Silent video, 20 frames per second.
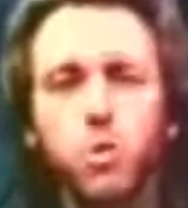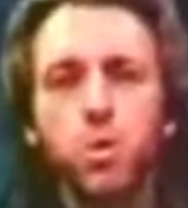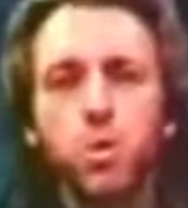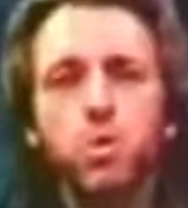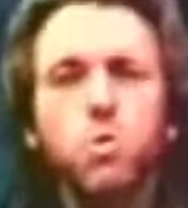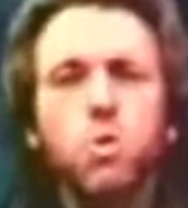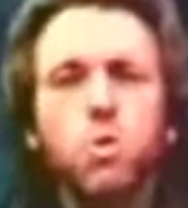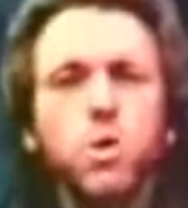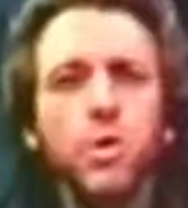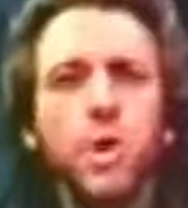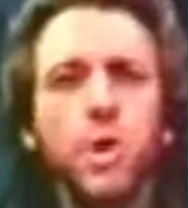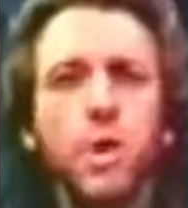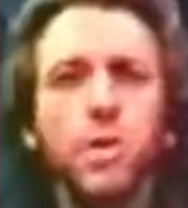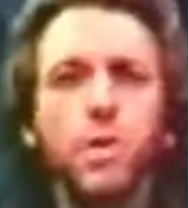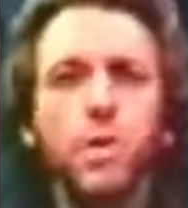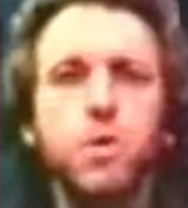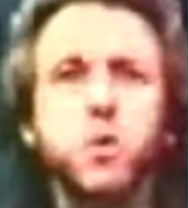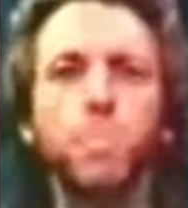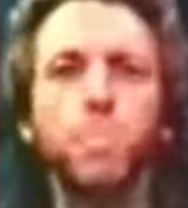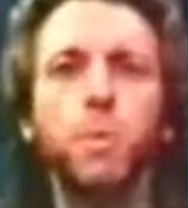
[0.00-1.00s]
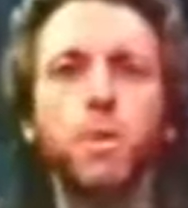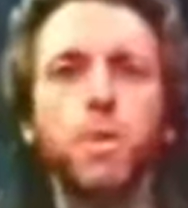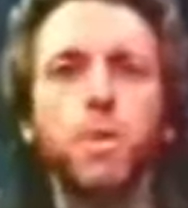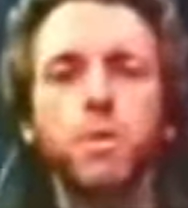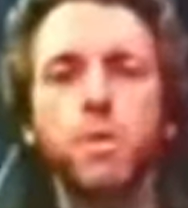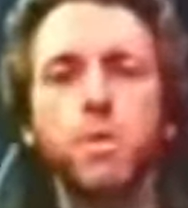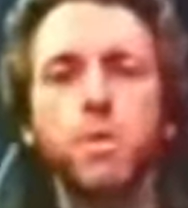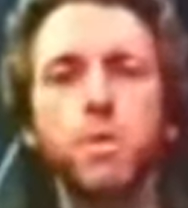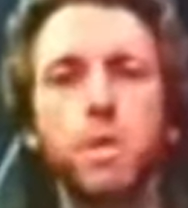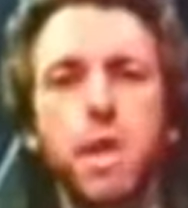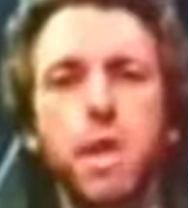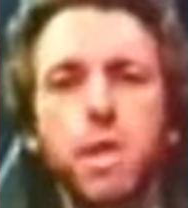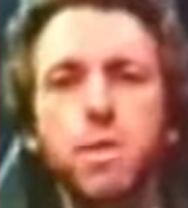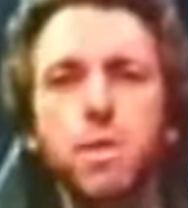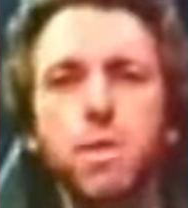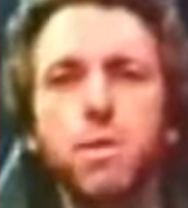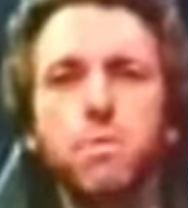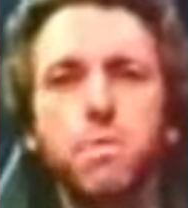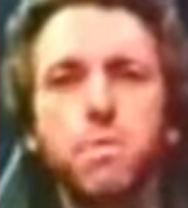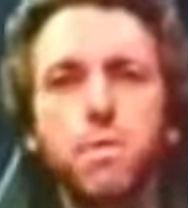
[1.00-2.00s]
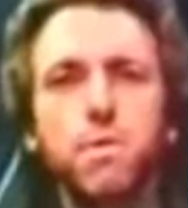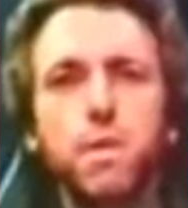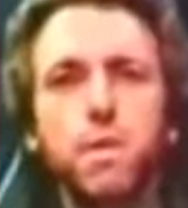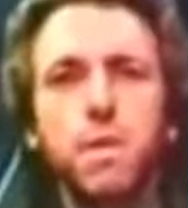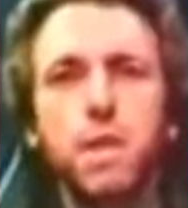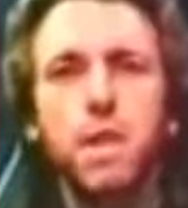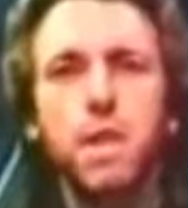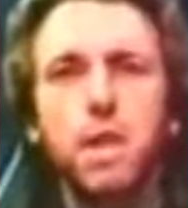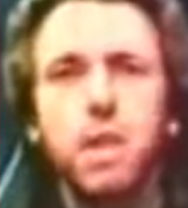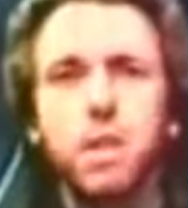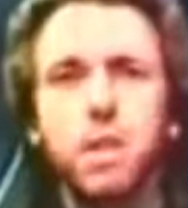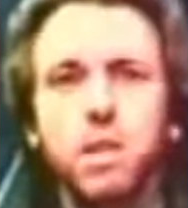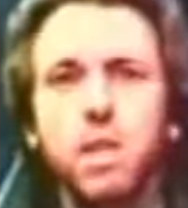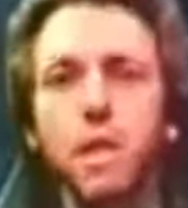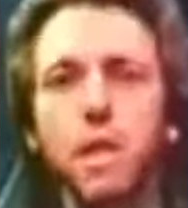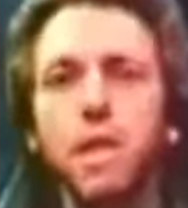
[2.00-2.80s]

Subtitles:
2 near-death experiences in 1959,